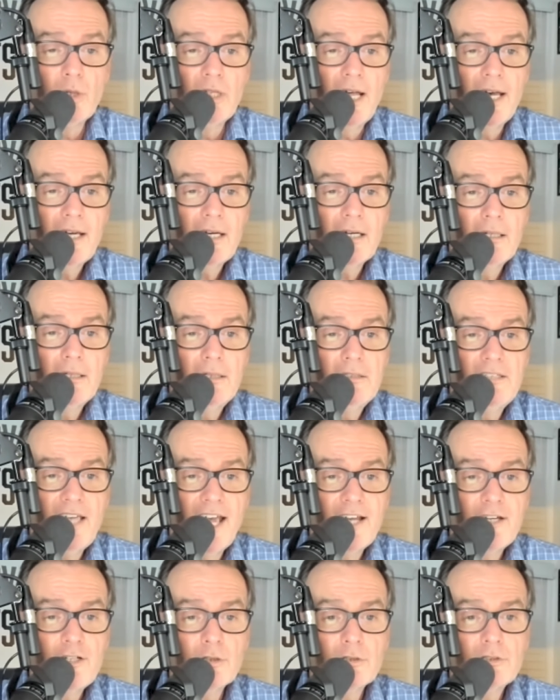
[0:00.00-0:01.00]
Like
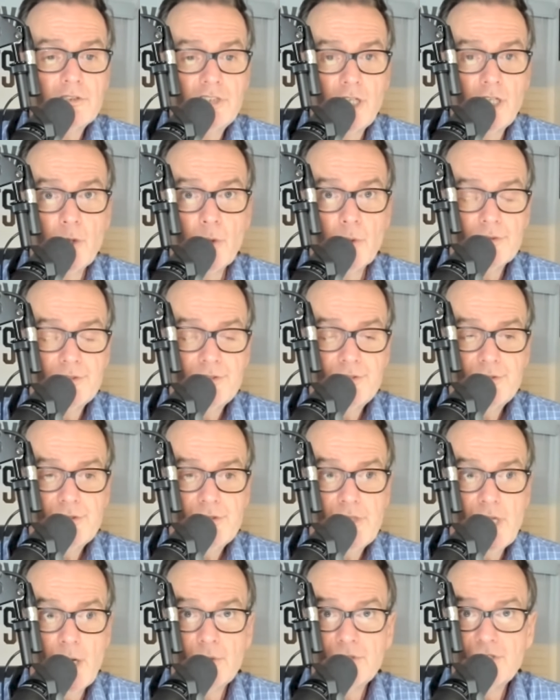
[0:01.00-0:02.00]
Daniel Jones,
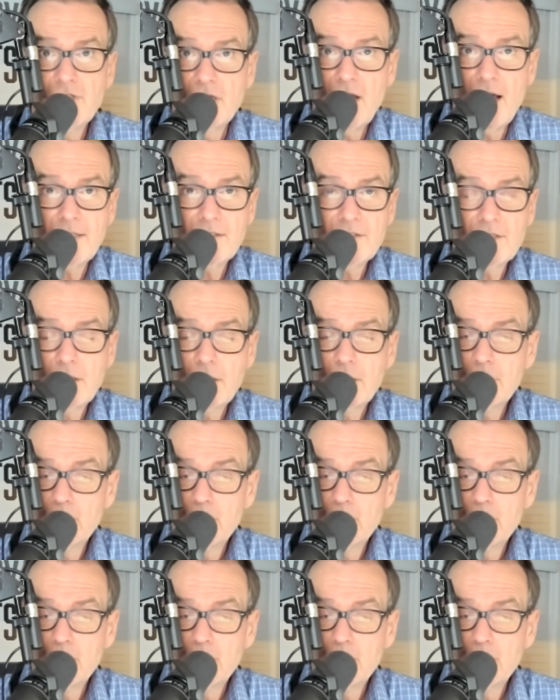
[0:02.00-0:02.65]
there was a lot to